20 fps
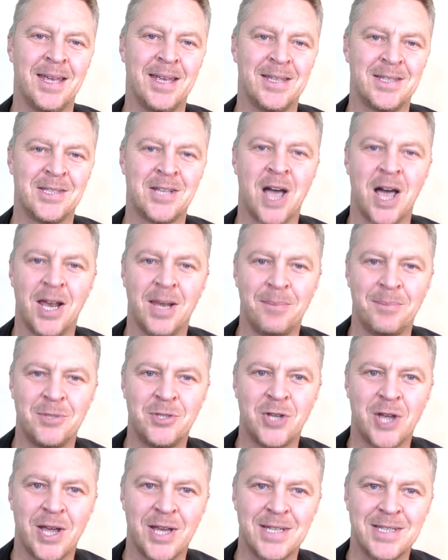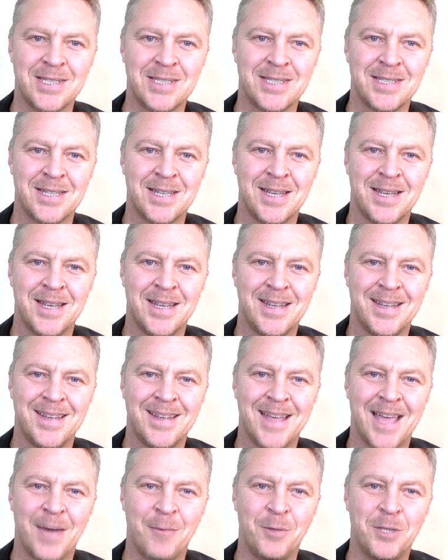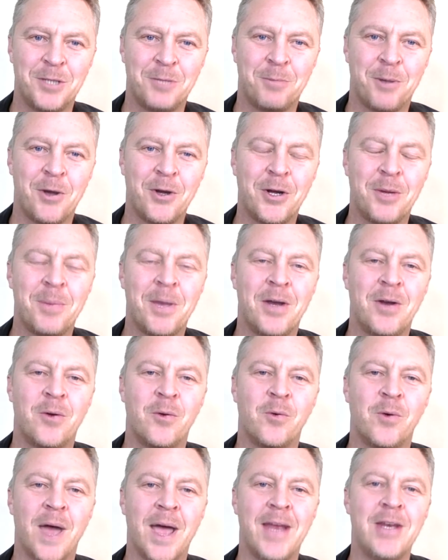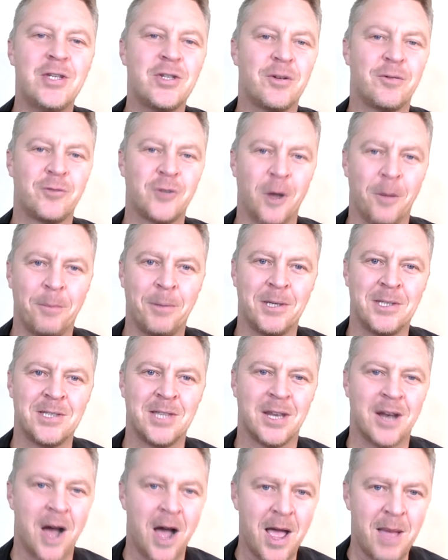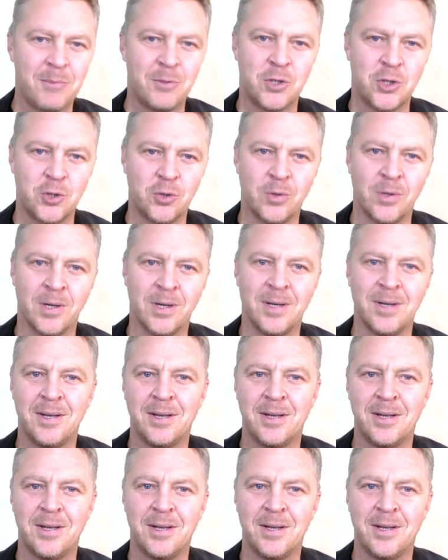is Calum Chace, and we spoke about a range of topics that I am sure